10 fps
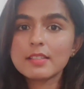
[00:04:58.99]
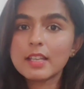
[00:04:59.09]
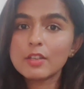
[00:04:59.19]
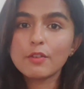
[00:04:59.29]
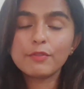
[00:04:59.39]

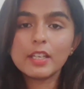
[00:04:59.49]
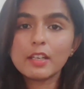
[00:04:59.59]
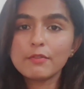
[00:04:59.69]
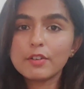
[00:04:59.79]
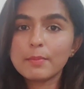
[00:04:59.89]
say you're
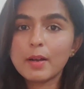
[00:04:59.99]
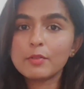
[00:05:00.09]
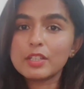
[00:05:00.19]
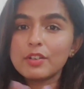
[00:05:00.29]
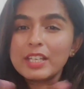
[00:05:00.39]

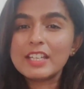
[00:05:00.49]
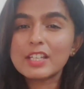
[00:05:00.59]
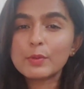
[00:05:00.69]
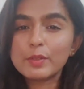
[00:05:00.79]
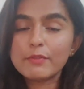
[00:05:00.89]

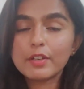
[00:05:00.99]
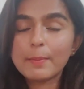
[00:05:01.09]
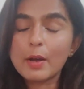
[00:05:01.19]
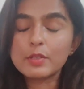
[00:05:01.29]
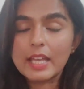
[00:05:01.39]
eating only for
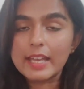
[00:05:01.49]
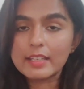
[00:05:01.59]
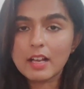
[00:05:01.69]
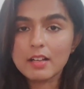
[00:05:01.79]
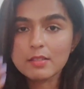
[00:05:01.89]
about
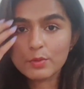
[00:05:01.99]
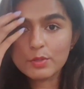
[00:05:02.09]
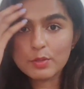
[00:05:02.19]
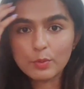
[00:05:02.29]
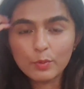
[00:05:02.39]
8 hours
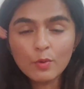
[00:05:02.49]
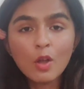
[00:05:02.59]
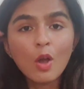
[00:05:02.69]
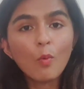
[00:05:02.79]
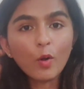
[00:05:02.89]
or so,
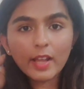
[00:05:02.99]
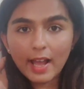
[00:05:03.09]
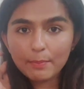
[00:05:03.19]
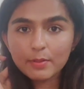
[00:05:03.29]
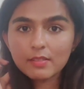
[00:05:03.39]
what
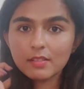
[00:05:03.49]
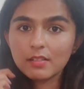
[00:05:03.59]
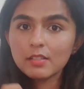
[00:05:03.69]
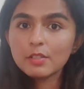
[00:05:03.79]
happens